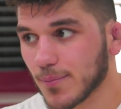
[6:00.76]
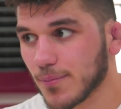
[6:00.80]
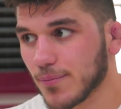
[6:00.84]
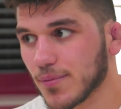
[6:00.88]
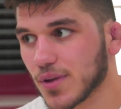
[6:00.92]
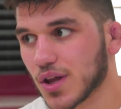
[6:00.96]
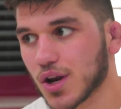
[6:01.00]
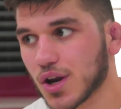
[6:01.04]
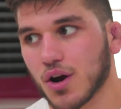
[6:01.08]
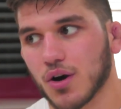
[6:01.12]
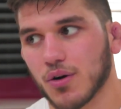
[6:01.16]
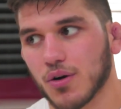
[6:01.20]

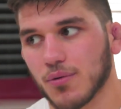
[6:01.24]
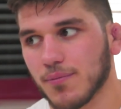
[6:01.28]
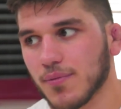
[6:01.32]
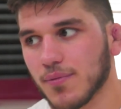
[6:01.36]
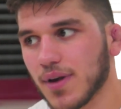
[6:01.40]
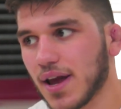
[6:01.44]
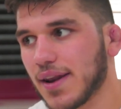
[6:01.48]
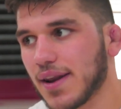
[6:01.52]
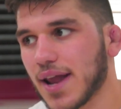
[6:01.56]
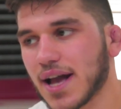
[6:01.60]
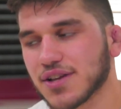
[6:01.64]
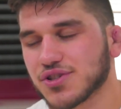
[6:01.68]
you know,
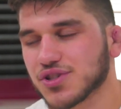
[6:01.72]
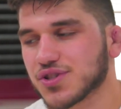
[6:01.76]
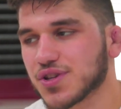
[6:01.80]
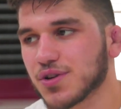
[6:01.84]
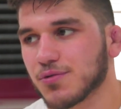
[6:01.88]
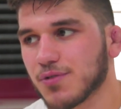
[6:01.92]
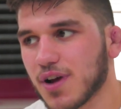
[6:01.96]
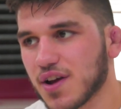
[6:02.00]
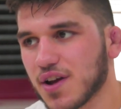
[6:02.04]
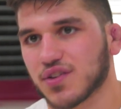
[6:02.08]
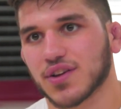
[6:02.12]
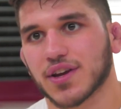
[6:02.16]
and not just in
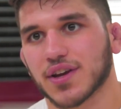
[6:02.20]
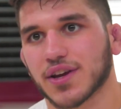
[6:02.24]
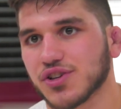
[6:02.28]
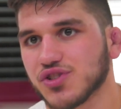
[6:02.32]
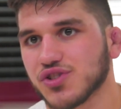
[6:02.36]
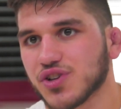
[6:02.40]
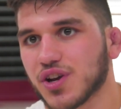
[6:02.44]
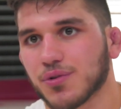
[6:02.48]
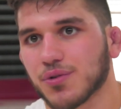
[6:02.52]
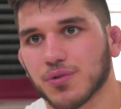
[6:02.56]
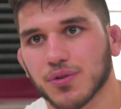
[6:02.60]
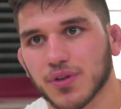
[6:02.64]
wrestling, in
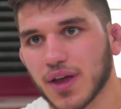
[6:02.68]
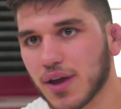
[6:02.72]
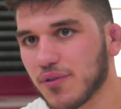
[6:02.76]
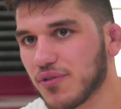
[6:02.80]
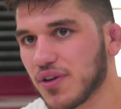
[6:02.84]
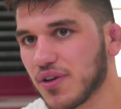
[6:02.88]
general, life